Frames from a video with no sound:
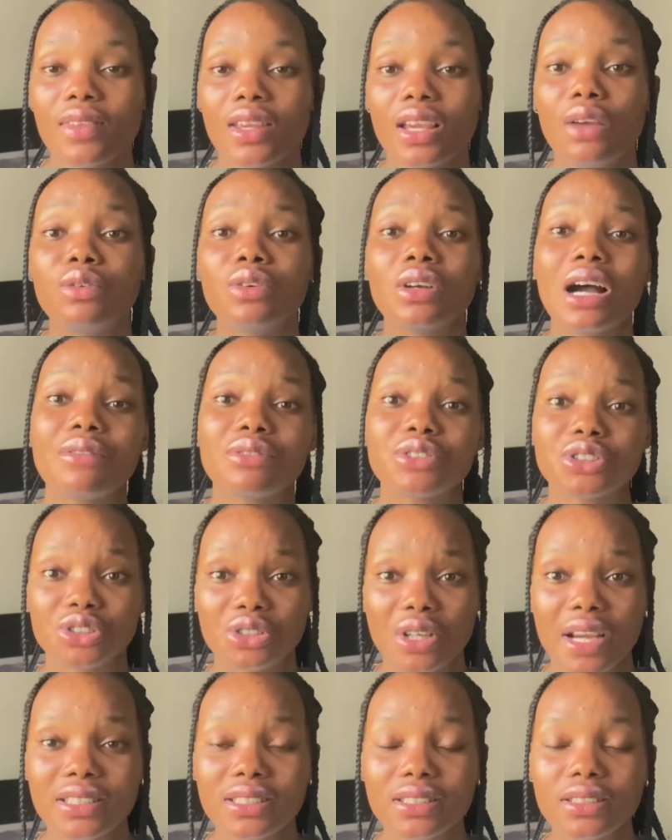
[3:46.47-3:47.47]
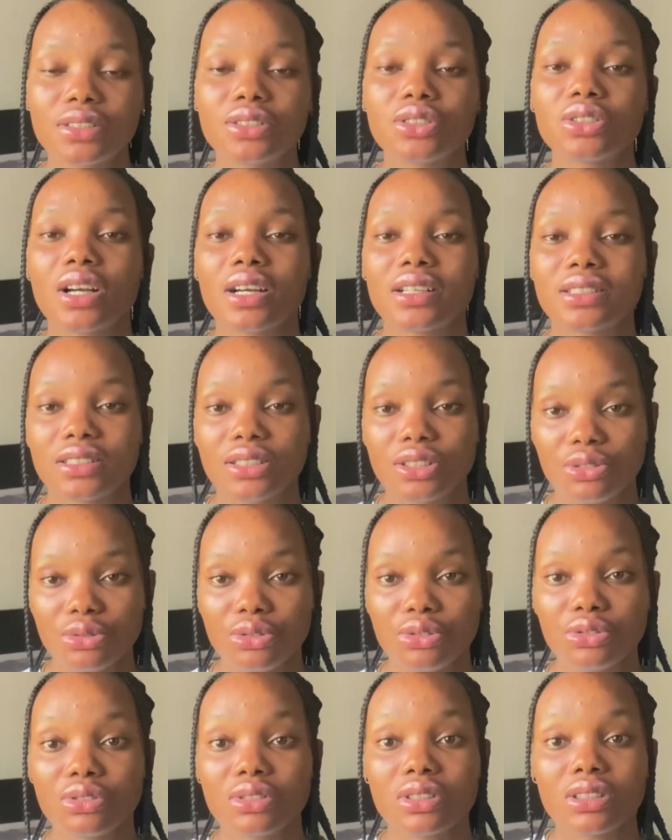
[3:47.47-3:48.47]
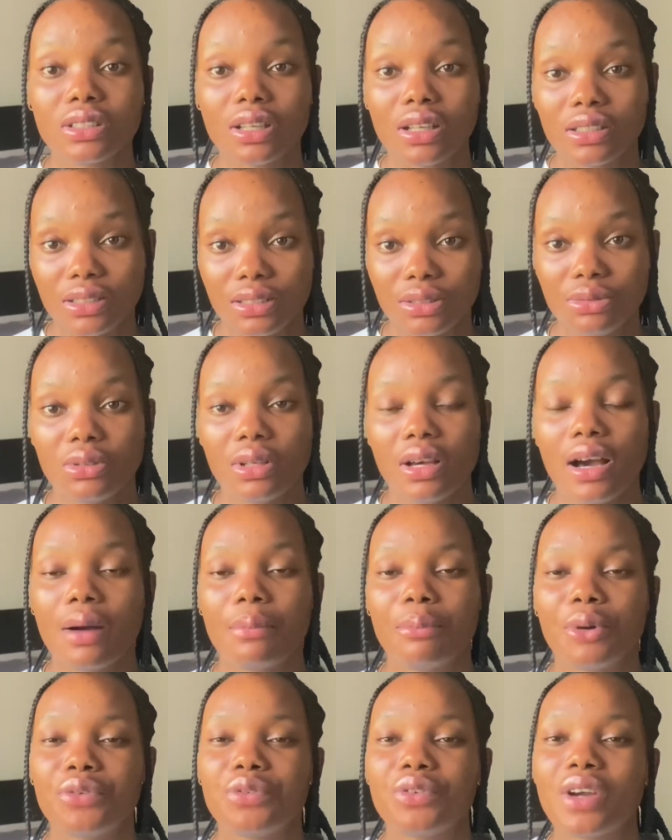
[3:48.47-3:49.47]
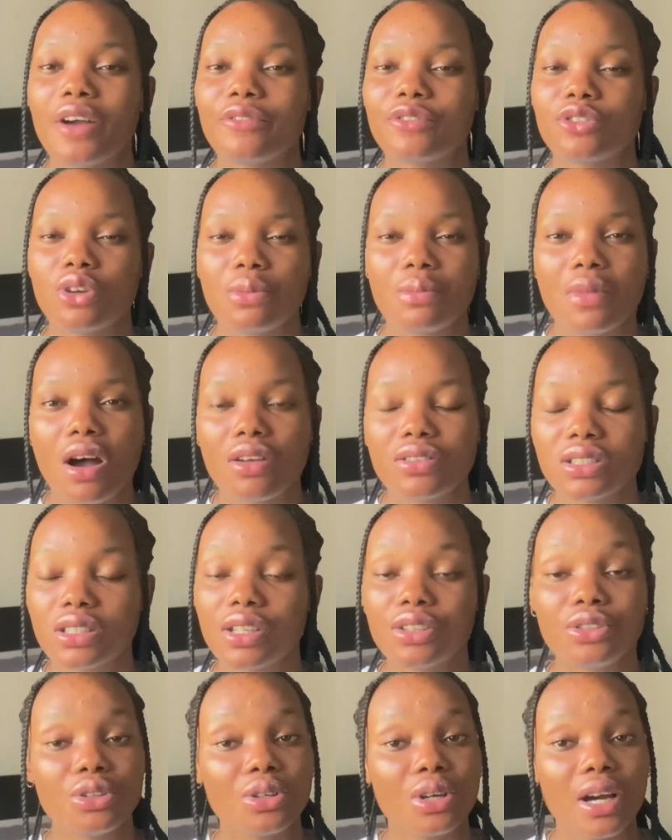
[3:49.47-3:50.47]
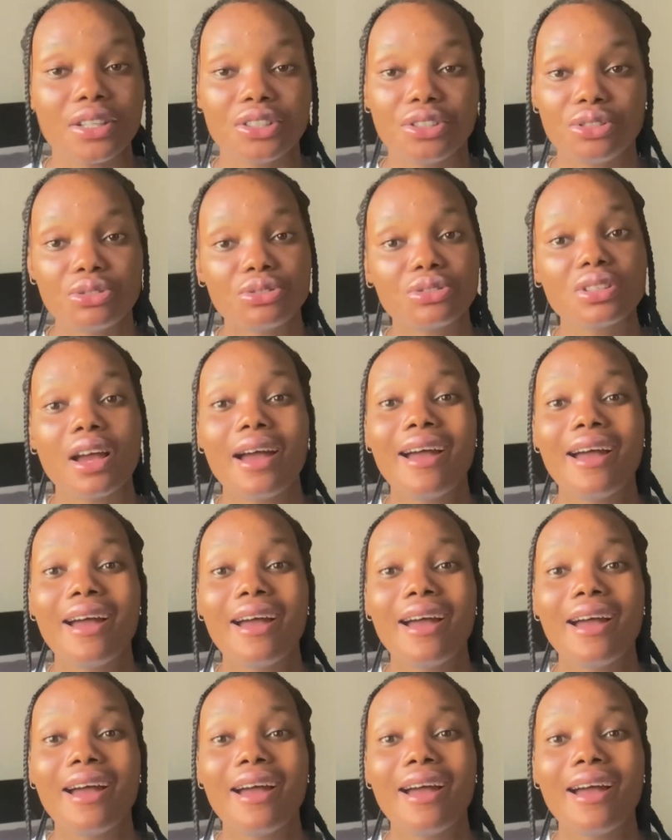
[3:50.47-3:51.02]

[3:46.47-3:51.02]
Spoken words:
If you have a dry skin, you can still use SUBCRIBE, but if you have normal skin, you can use